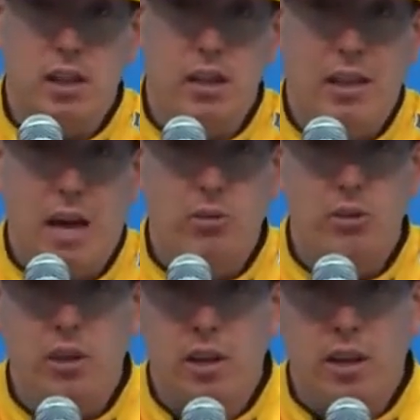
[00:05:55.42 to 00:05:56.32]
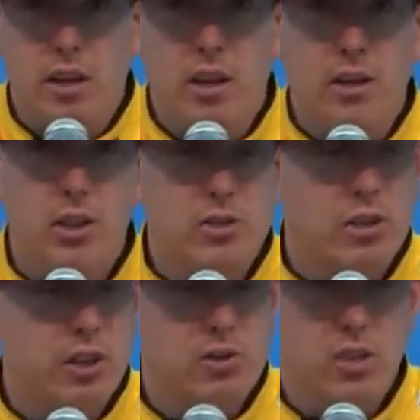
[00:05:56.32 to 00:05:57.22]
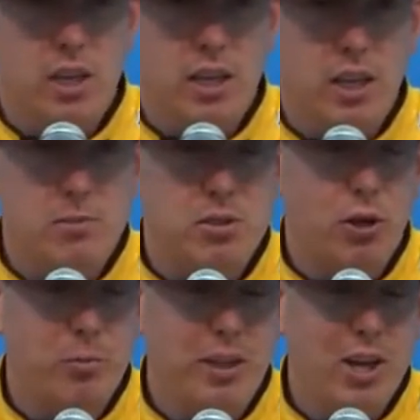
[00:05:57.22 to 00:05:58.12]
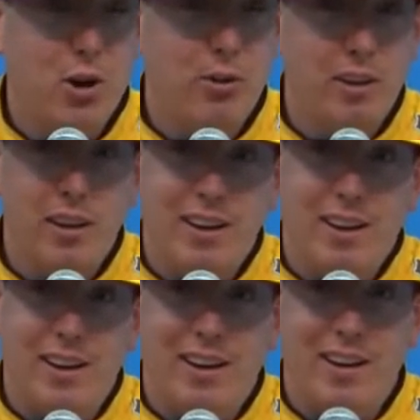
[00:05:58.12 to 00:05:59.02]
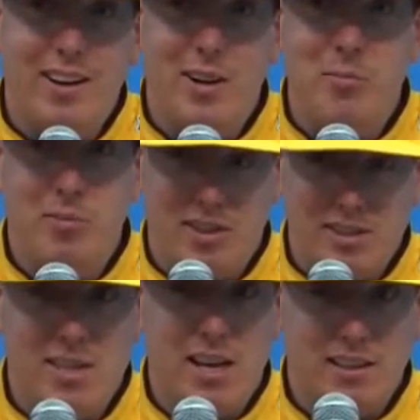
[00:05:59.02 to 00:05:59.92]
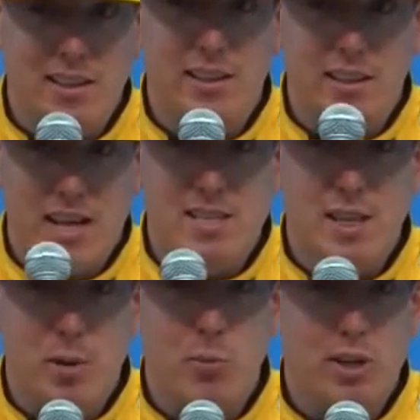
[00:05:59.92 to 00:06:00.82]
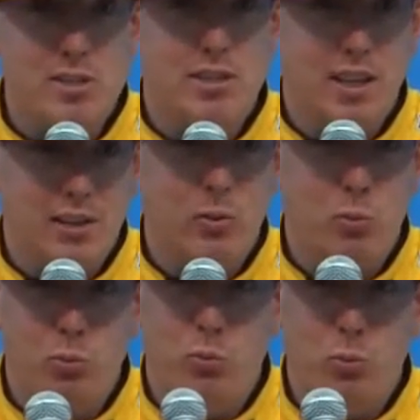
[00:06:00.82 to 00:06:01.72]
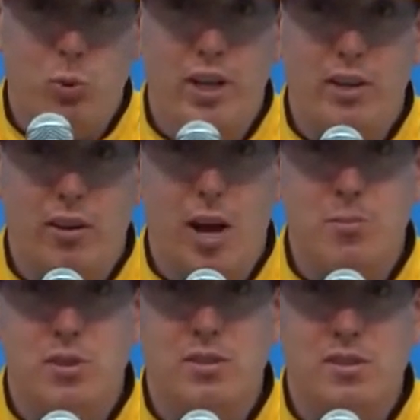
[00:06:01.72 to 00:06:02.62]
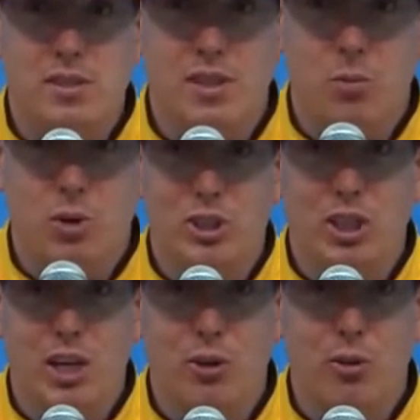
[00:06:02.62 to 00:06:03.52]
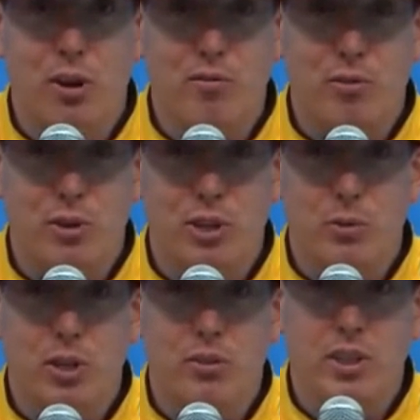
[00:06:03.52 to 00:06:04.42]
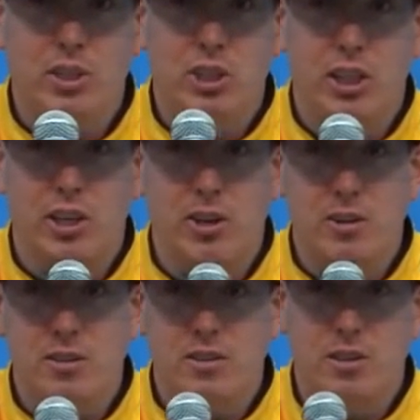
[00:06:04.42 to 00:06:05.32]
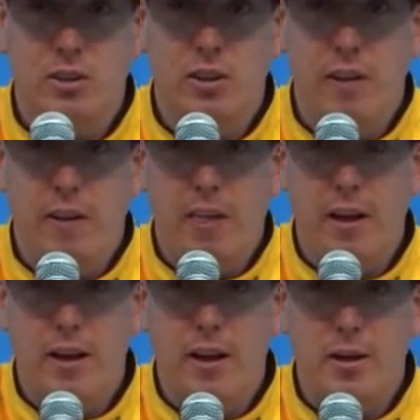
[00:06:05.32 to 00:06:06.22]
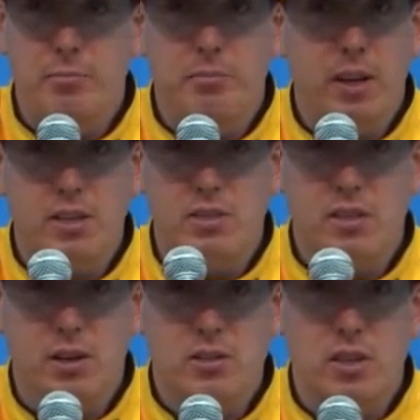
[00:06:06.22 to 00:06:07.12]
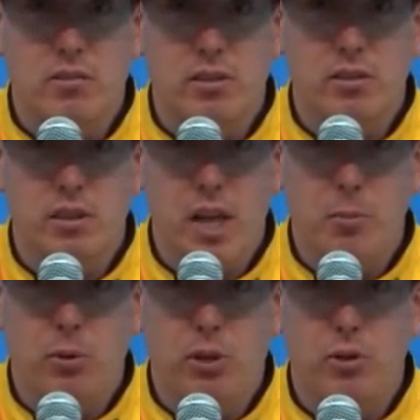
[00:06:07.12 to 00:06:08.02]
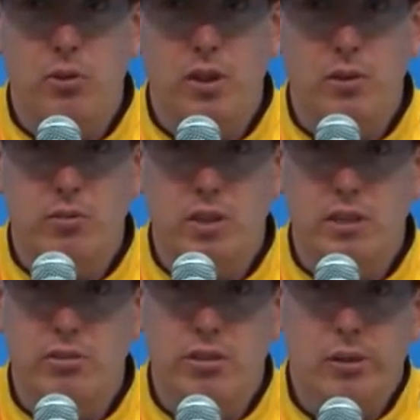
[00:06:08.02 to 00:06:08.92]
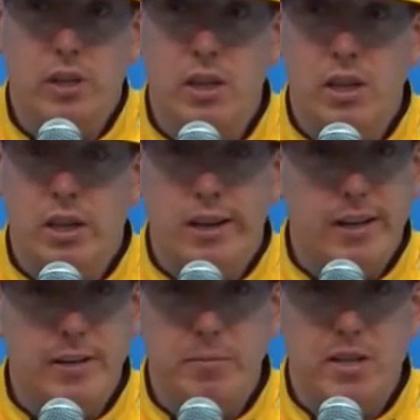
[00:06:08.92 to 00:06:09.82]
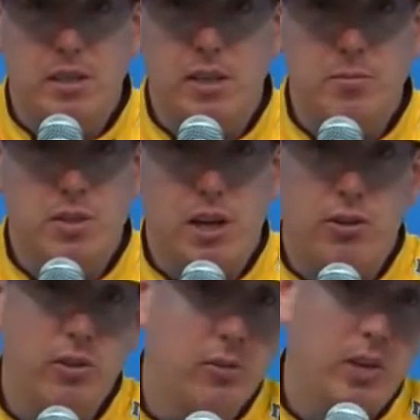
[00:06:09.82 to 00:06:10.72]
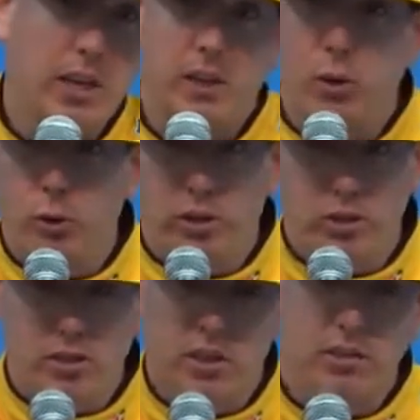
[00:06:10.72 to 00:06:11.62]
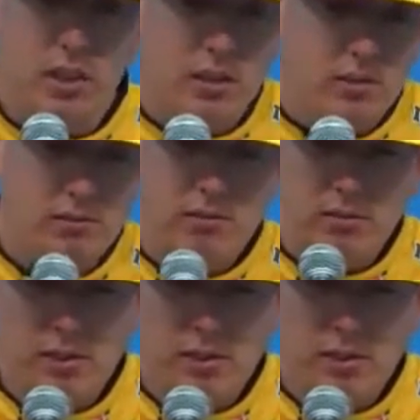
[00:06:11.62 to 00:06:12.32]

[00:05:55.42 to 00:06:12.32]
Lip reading: at Loudon. And years ago, J.D. Gibbs told me no. Exactly that same reason, like, weigh your options and you got going on for you. We don't need you to get hurt. And so I was never able to go do those things. So as it comes down to it, when I get older and